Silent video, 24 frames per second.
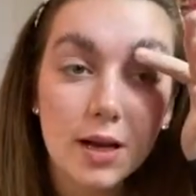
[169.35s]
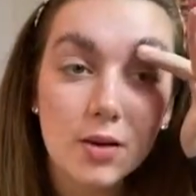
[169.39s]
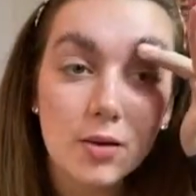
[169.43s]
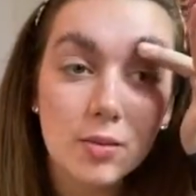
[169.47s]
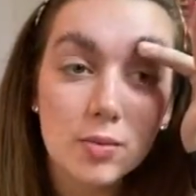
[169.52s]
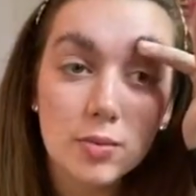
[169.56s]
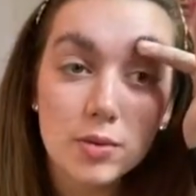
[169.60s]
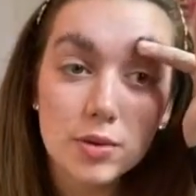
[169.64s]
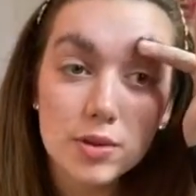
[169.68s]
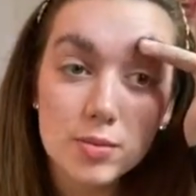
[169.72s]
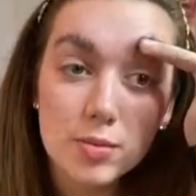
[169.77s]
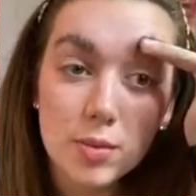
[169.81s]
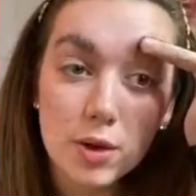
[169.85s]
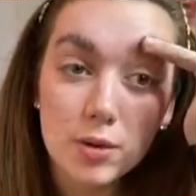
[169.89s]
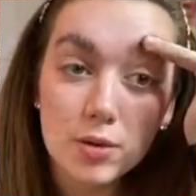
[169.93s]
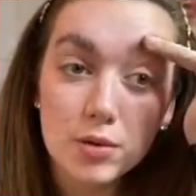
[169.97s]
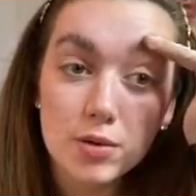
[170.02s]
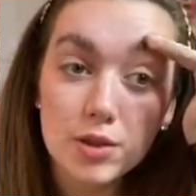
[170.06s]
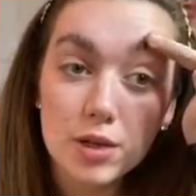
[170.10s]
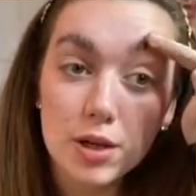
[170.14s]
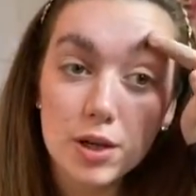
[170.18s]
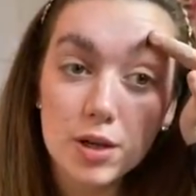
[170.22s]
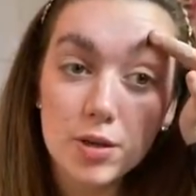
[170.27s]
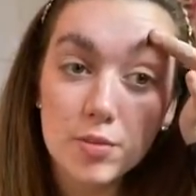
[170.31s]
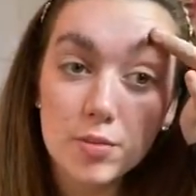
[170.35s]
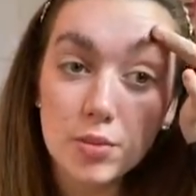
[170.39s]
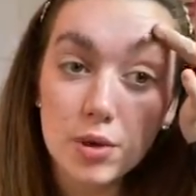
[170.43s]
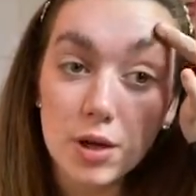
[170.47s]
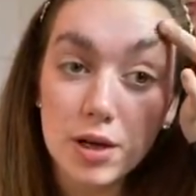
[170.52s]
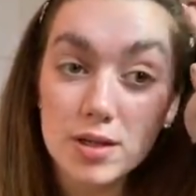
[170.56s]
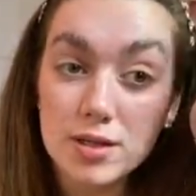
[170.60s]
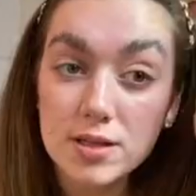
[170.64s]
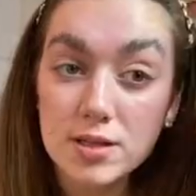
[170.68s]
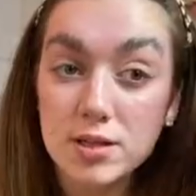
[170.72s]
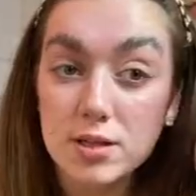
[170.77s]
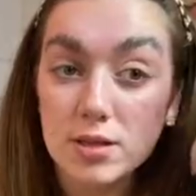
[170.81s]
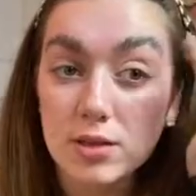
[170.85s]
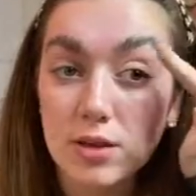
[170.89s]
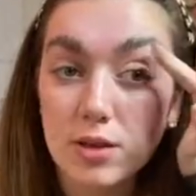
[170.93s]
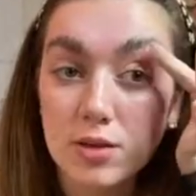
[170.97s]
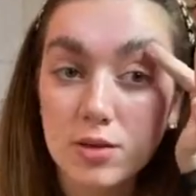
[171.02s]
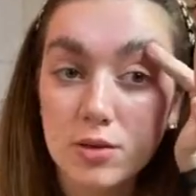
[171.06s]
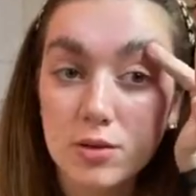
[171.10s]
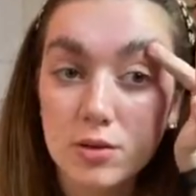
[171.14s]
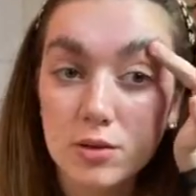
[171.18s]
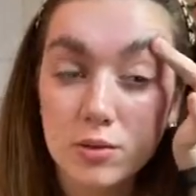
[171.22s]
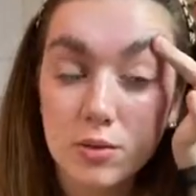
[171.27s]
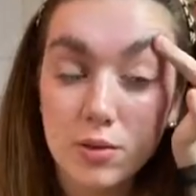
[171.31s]
upwards motion, pressing
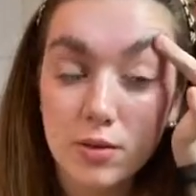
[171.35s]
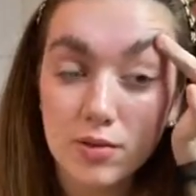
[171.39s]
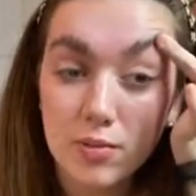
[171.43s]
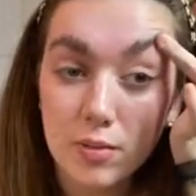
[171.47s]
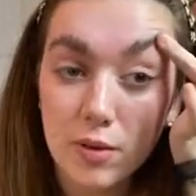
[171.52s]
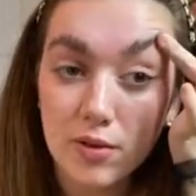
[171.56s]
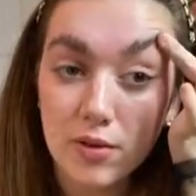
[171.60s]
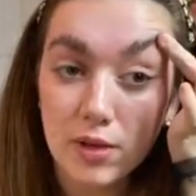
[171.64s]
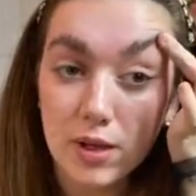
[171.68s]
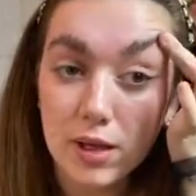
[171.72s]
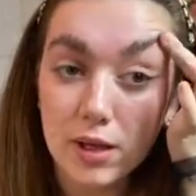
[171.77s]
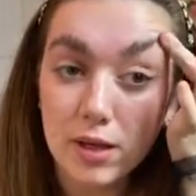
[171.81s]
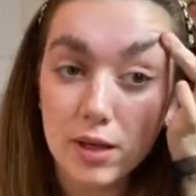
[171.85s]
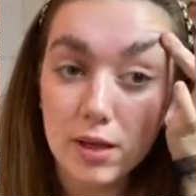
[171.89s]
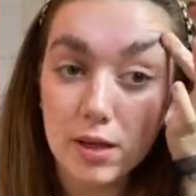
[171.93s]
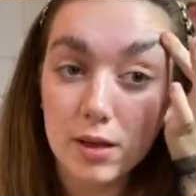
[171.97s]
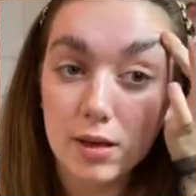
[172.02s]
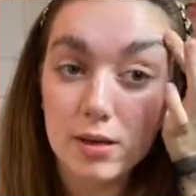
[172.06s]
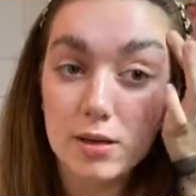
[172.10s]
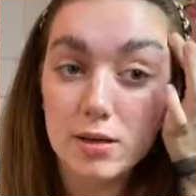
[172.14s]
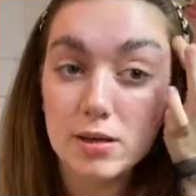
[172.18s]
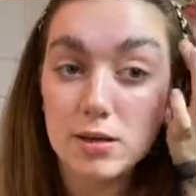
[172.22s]
along with my finger.